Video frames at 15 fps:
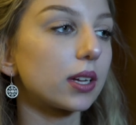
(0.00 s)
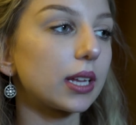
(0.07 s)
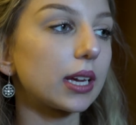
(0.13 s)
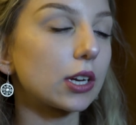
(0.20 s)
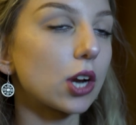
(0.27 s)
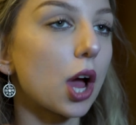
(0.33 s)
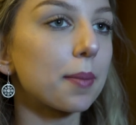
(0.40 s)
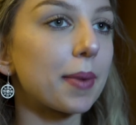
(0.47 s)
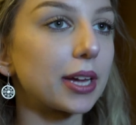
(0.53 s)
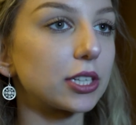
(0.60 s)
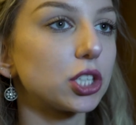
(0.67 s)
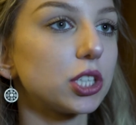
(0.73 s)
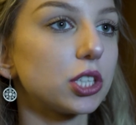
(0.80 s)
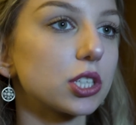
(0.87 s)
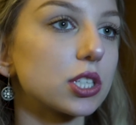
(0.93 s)
it like not
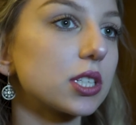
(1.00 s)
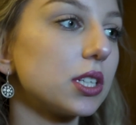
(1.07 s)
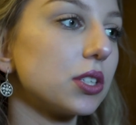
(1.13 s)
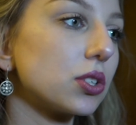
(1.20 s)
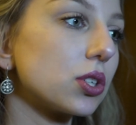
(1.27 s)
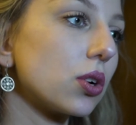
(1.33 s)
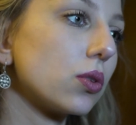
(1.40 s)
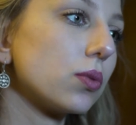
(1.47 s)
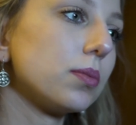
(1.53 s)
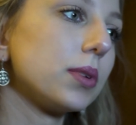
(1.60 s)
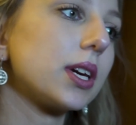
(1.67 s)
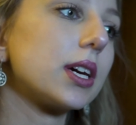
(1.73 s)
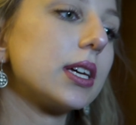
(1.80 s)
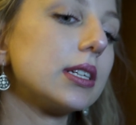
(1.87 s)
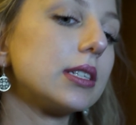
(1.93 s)
matching your skin tone,
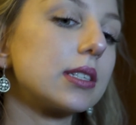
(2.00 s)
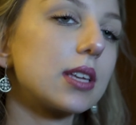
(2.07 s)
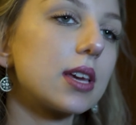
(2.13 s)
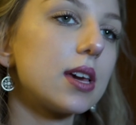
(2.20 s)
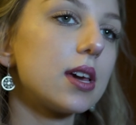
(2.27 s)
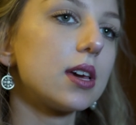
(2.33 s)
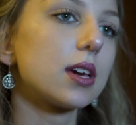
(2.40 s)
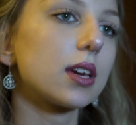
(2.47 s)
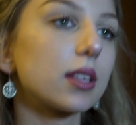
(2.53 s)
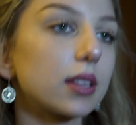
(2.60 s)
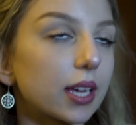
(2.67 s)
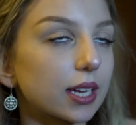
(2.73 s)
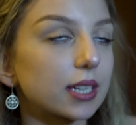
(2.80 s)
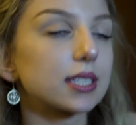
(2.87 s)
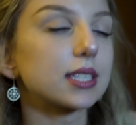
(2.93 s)
because
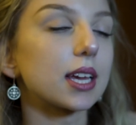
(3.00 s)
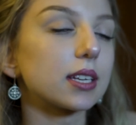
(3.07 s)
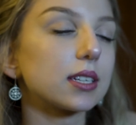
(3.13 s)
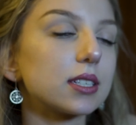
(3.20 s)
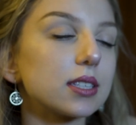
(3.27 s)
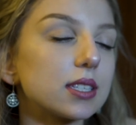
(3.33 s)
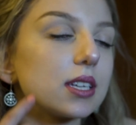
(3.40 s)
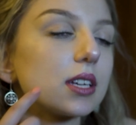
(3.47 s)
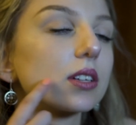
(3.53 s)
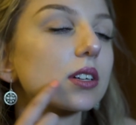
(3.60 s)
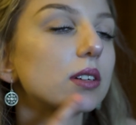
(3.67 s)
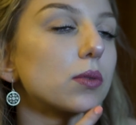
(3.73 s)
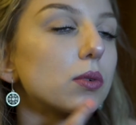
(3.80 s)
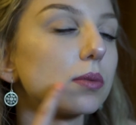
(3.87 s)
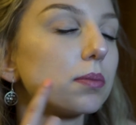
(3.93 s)
like I said,
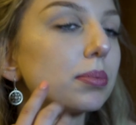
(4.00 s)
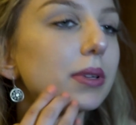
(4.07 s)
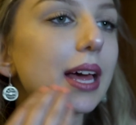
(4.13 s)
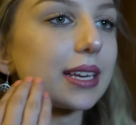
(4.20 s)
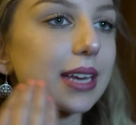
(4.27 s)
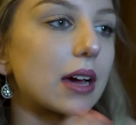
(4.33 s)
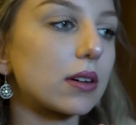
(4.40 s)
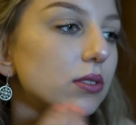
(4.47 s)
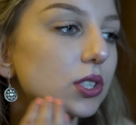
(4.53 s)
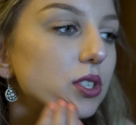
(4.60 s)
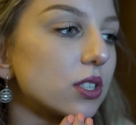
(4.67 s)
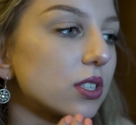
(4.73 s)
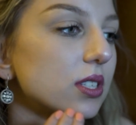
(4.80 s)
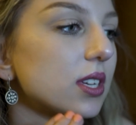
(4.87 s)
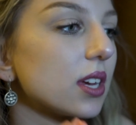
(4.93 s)
concealer will blend out to
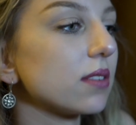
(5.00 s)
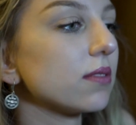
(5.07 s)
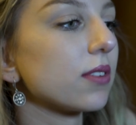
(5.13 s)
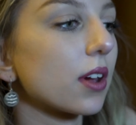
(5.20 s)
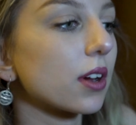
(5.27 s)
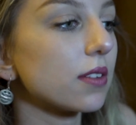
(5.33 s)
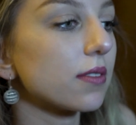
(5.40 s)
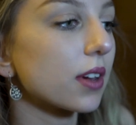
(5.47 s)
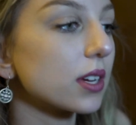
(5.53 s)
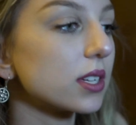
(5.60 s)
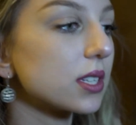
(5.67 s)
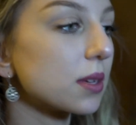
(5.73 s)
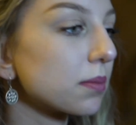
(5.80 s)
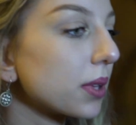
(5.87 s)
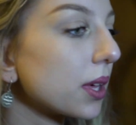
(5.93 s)
your skin very, very
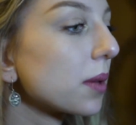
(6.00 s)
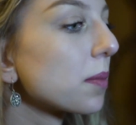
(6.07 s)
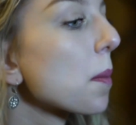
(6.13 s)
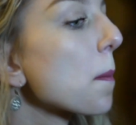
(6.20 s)
simply.